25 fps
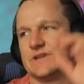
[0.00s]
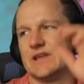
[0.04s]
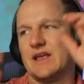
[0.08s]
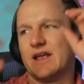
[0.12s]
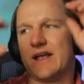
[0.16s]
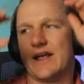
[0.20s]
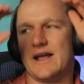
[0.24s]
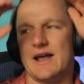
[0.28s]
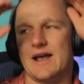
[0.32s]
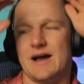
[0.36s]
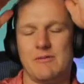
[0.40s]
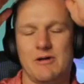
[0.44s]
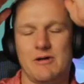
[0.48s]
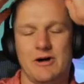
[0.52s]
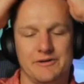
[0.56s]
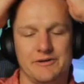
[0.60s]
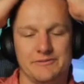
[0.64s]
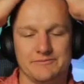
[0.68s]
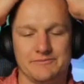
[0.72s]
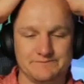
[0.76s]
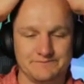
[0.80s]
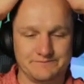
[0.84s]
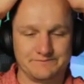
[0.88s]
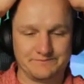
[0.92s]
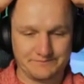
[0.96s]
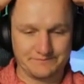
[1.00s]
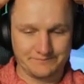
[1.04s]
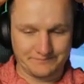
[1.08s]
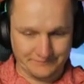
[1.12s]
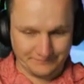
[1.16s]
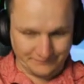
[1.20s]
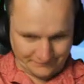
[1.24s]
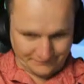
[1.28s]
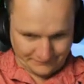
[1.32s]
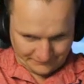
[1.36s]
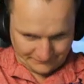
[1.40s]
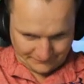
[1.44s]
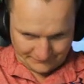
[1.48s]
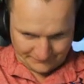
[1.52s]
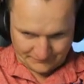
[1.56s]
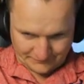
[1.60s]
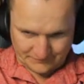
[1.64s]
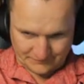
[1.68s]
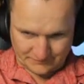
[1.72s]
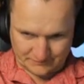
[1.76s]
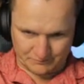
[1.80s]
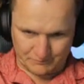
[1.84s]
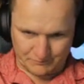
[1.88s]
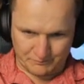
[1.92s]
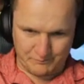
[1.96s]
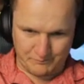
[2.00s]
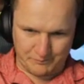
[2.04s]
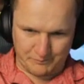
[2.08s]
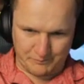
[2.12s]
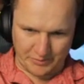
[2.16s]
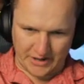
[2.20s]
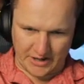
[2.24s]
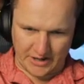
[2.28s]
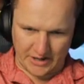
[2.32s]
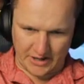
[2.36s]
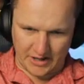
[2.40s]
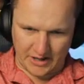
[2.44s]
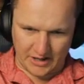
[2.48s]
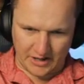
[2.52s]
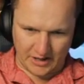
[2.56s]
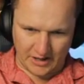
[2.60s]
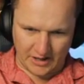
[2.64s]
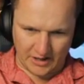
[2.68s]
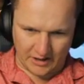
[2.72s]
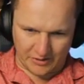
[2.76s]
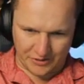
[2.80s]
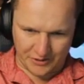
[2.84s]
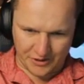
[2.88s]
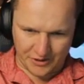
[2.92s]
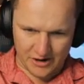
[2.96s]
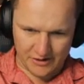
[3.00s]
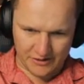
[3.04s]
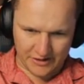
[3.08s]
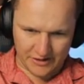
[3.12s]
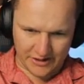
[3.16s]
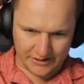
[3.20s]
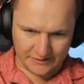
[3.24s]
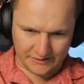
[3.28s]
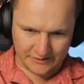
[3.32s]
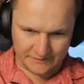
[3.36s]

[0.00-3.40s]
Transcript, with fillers: Come on. Big throw in.